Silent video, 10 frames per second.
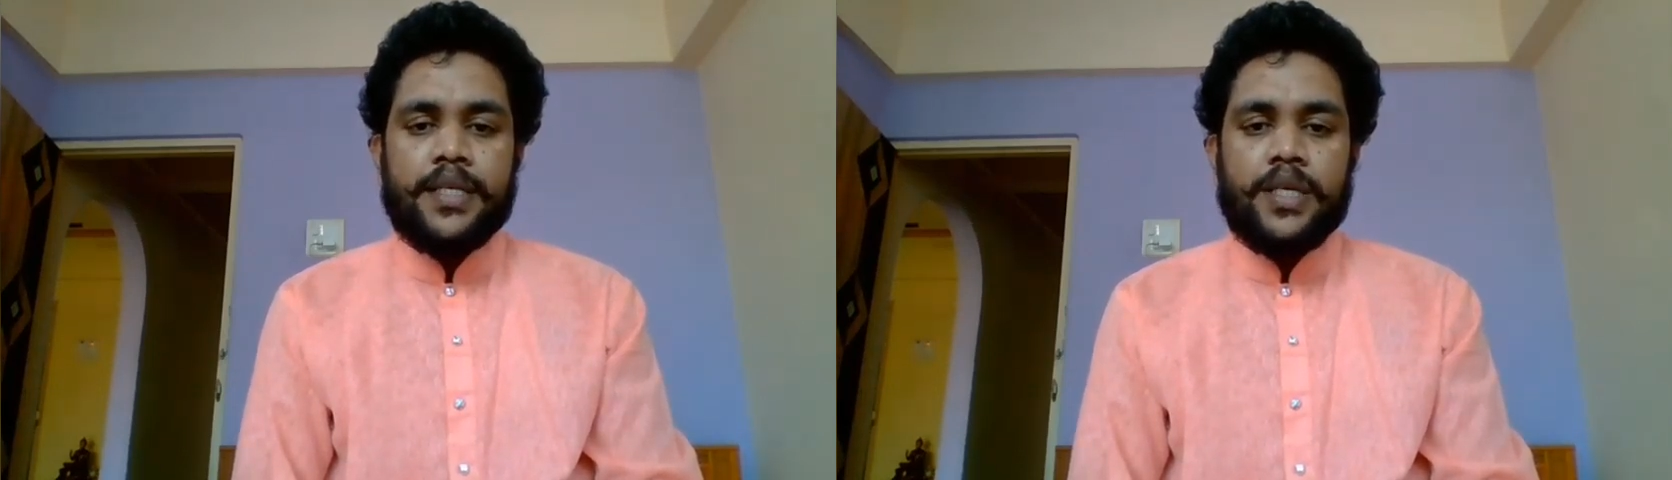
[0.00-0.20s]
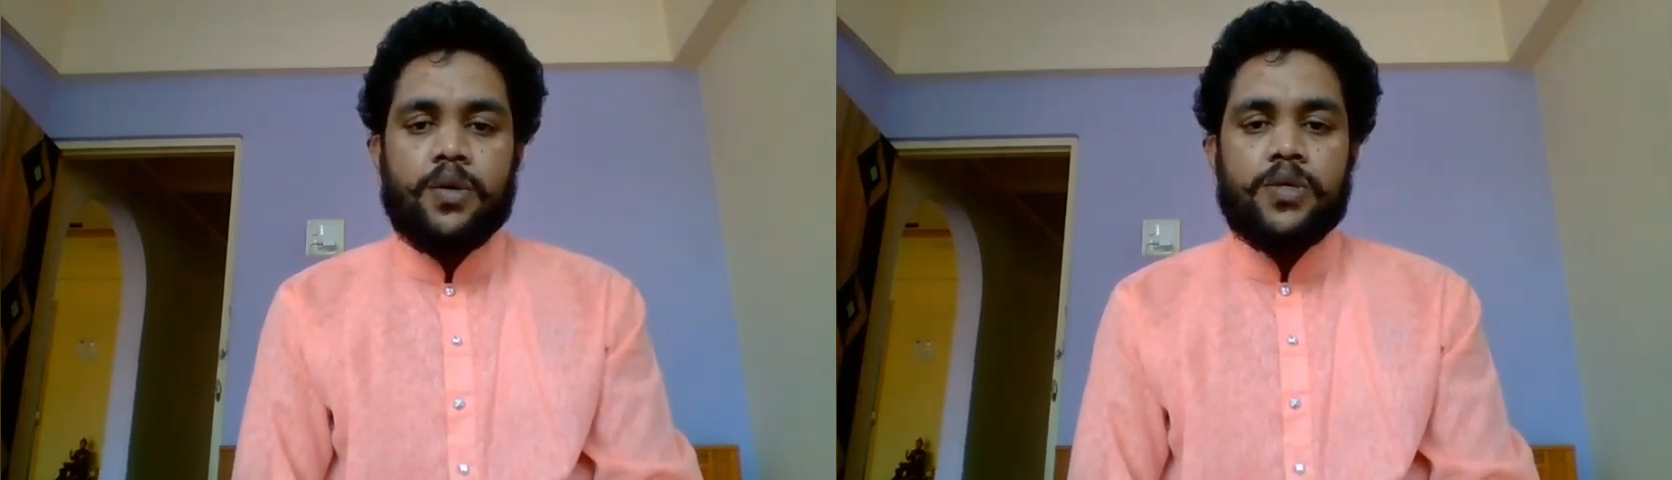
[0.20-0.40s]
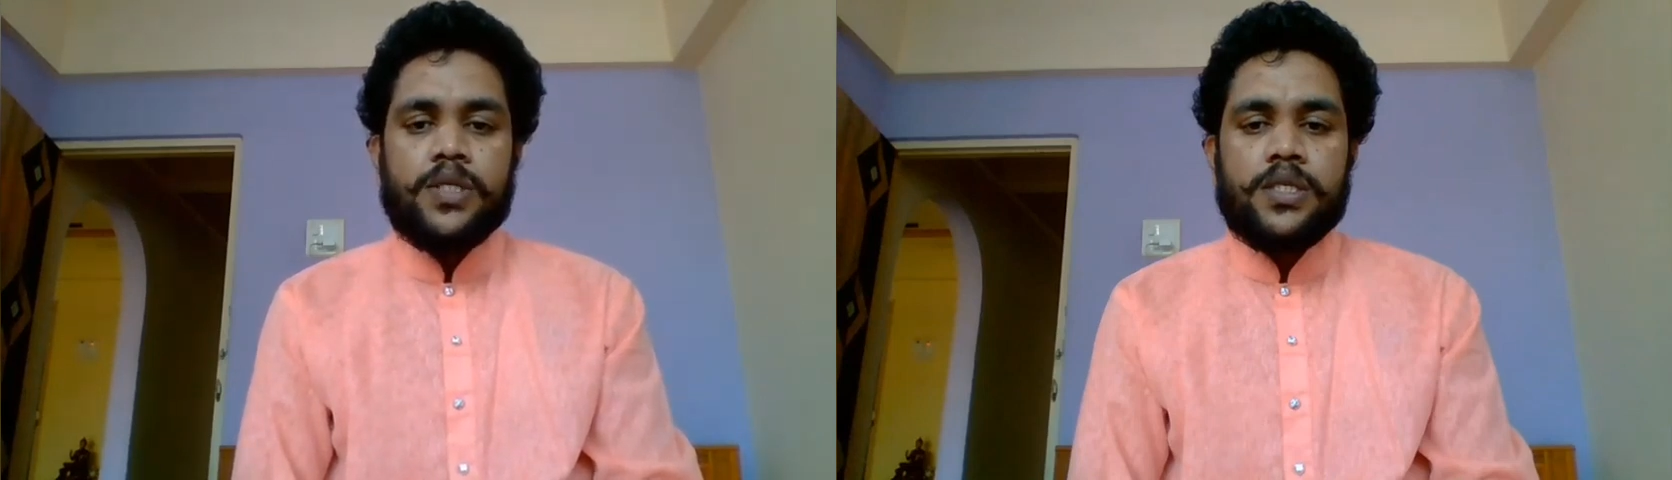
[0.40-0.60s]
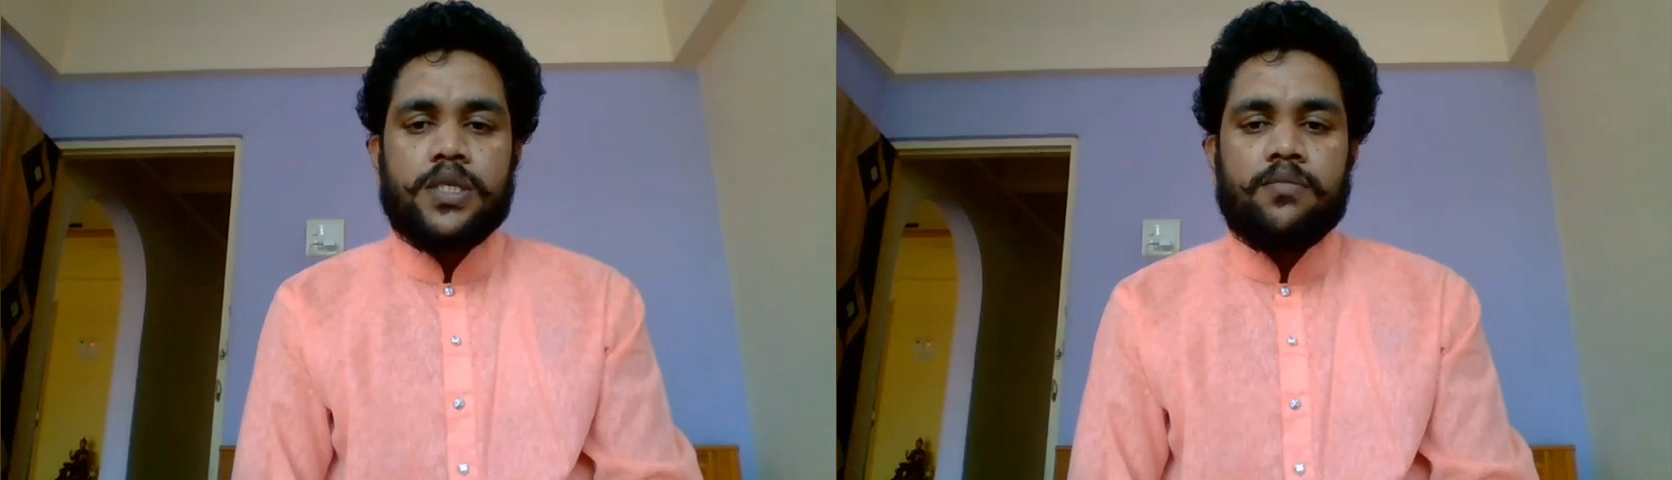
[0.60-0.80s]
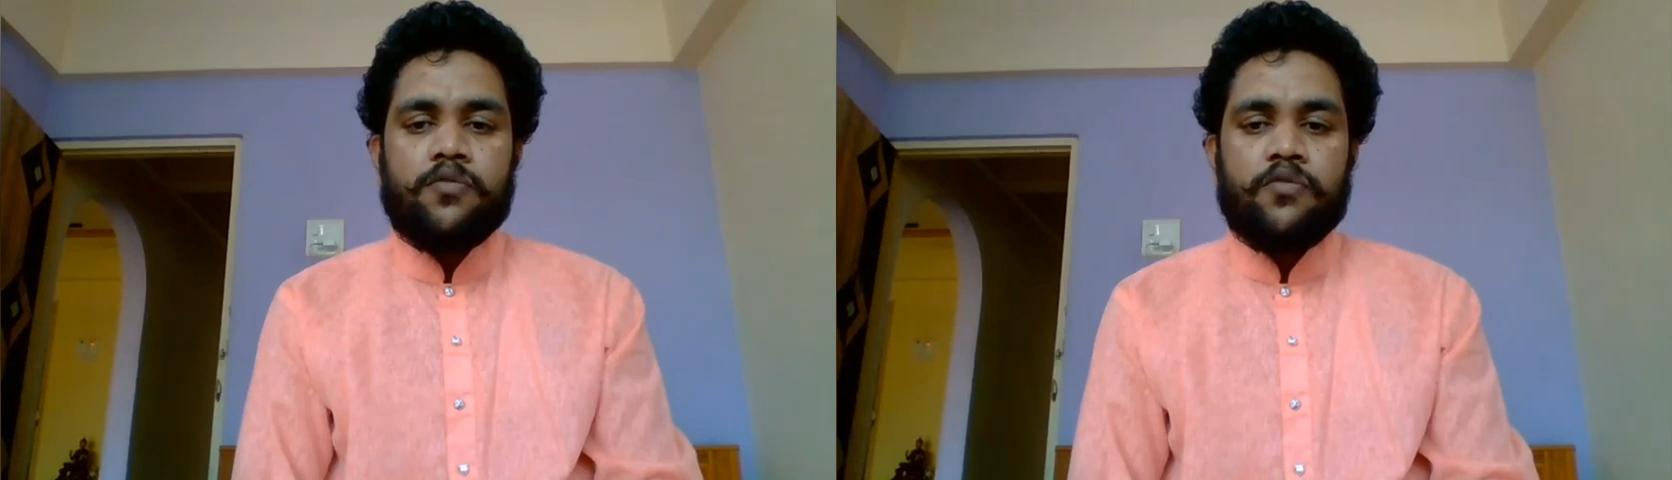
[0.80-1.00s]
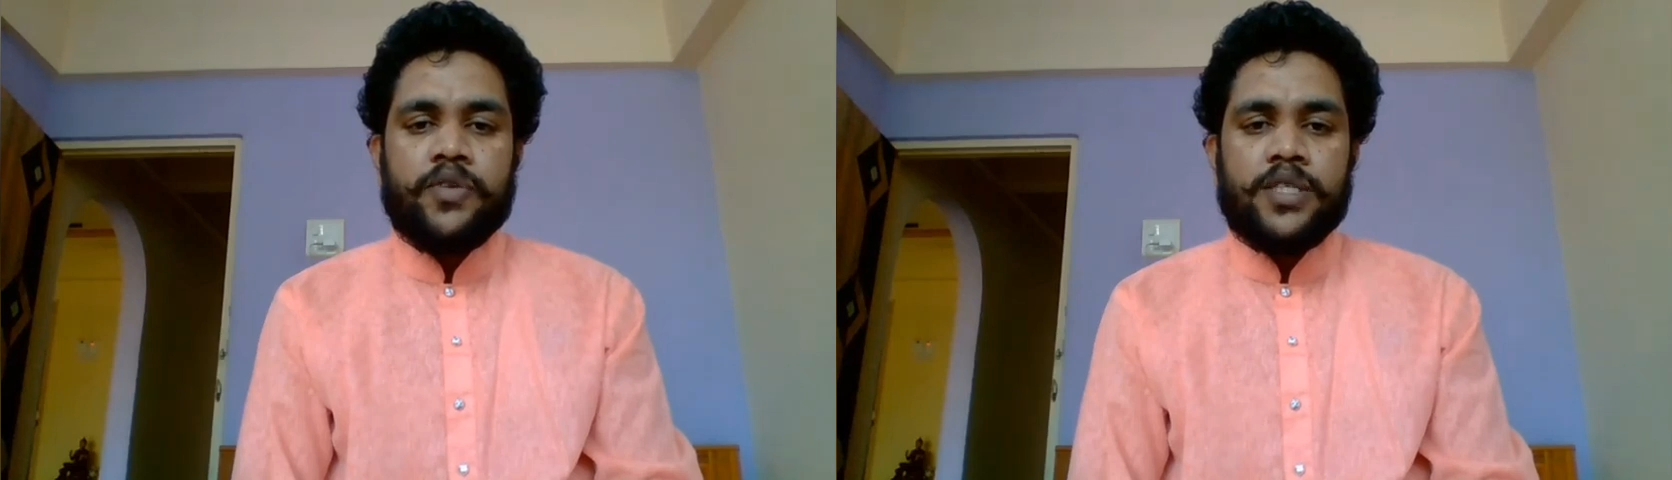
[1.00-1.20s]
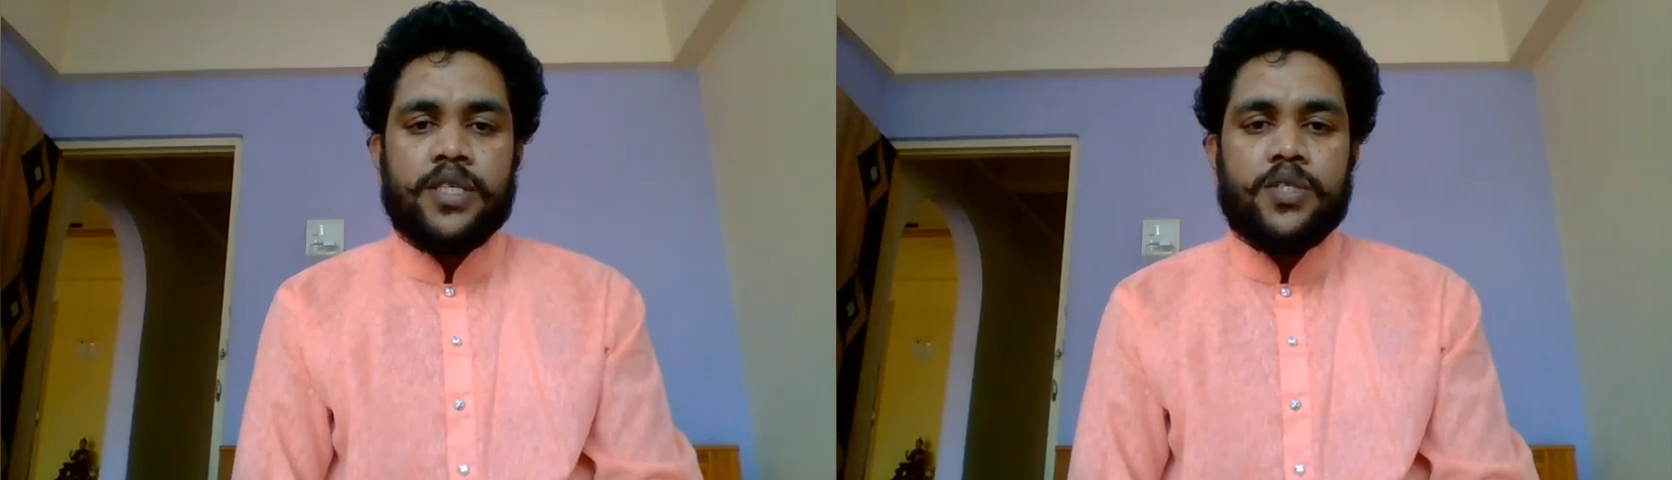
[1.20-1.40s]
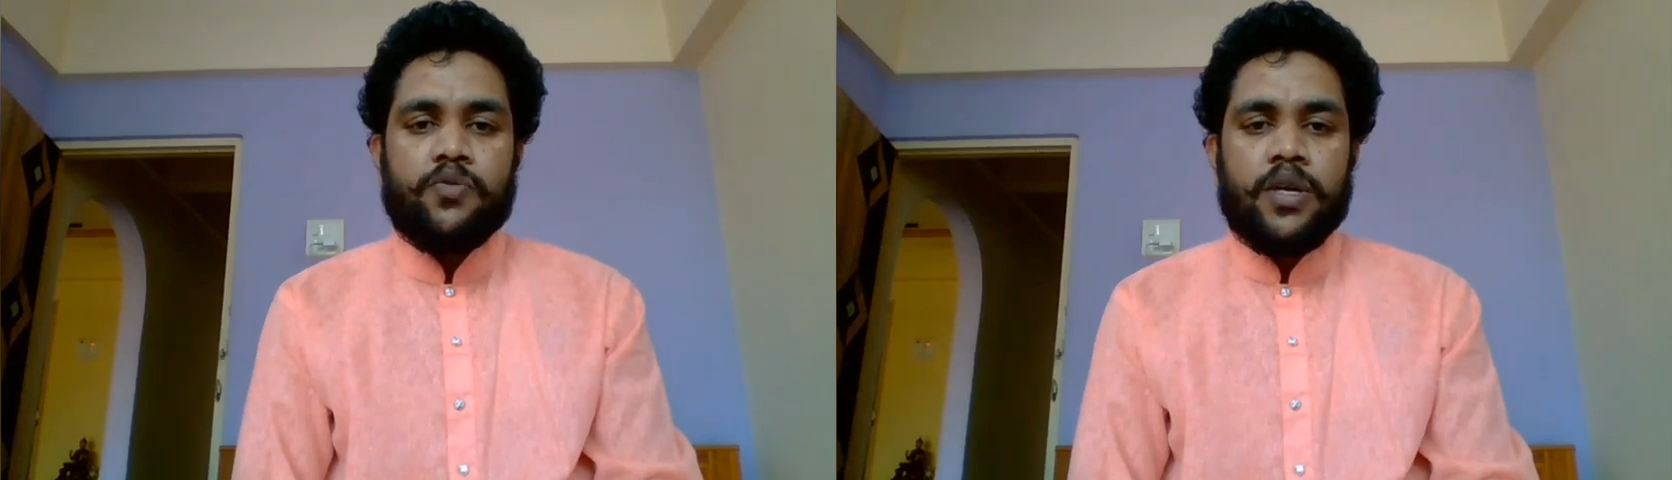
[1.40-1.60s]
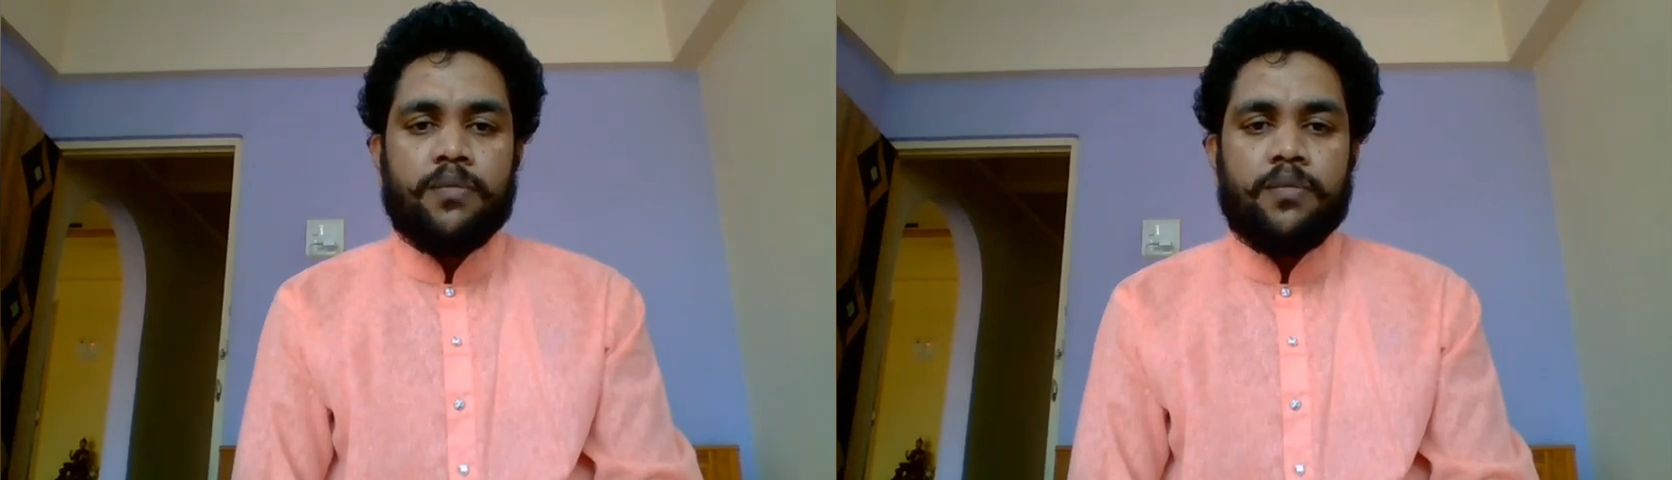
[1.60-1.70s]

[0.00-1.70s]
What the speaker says: The ecosystem, which is one